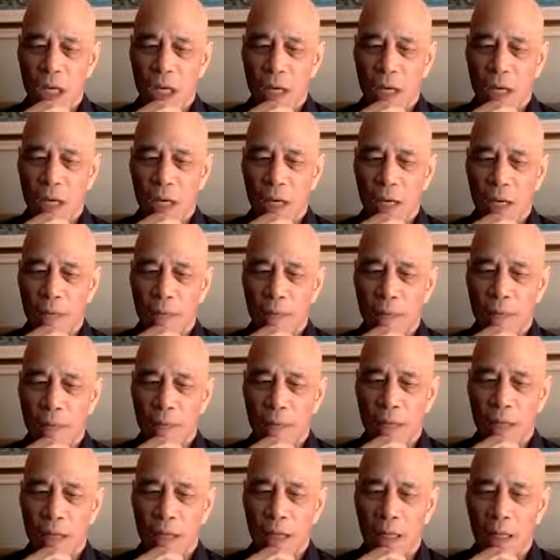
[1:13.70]

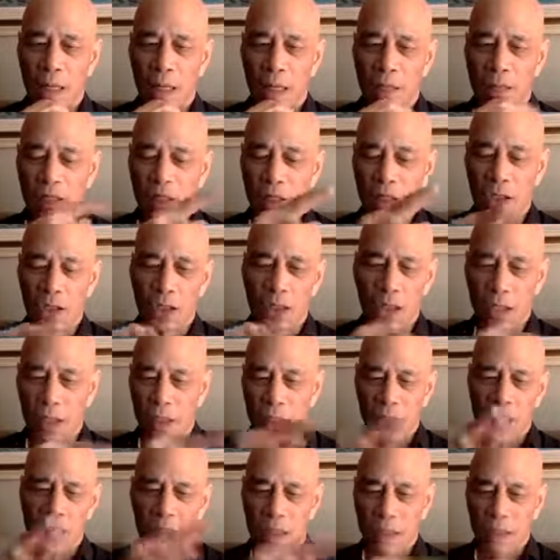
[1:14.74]
I'll touch
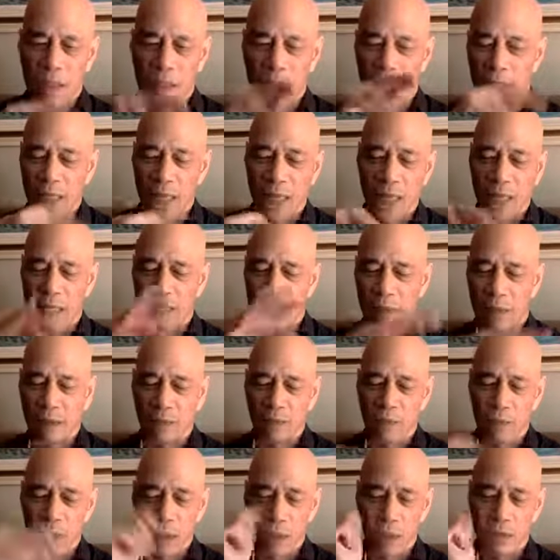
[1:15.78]
on that
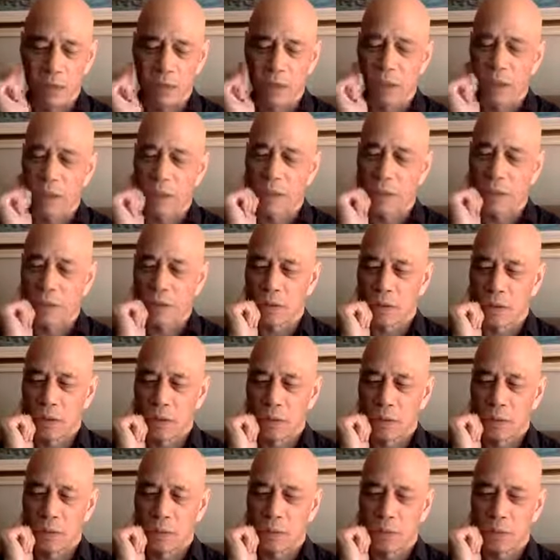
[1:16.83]
throughout our
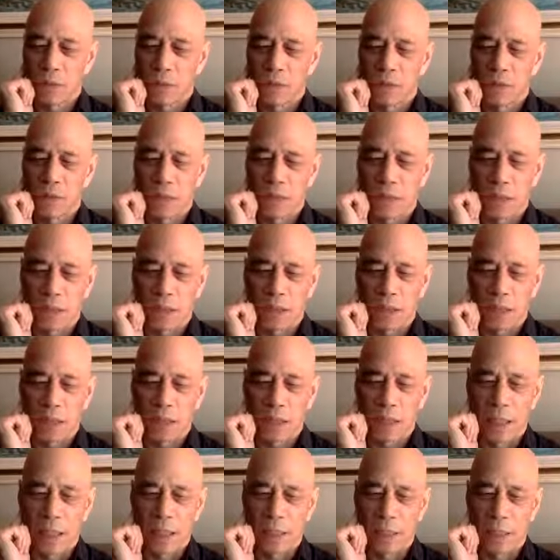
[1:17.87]
brief talk
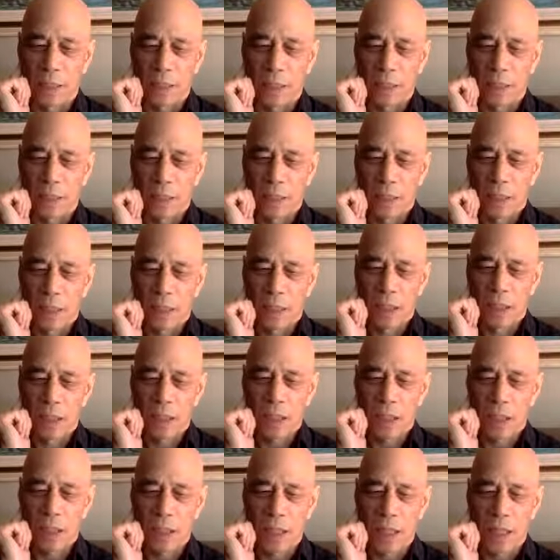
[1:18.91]
today, but
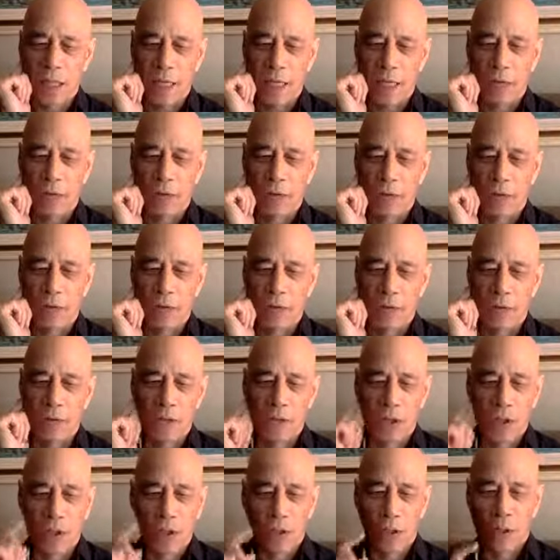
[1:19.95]
just a kind of
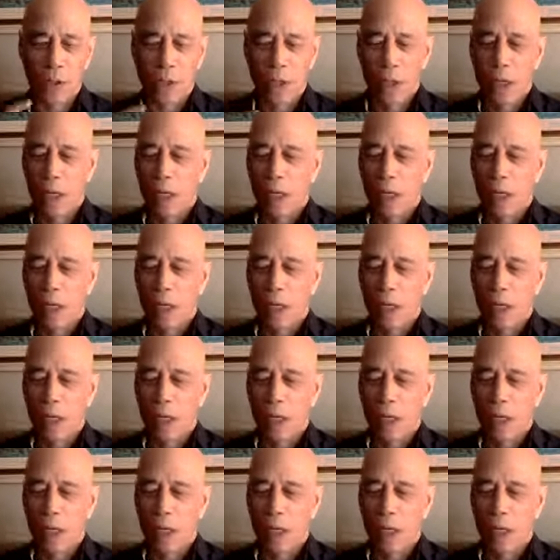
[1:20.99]
overview.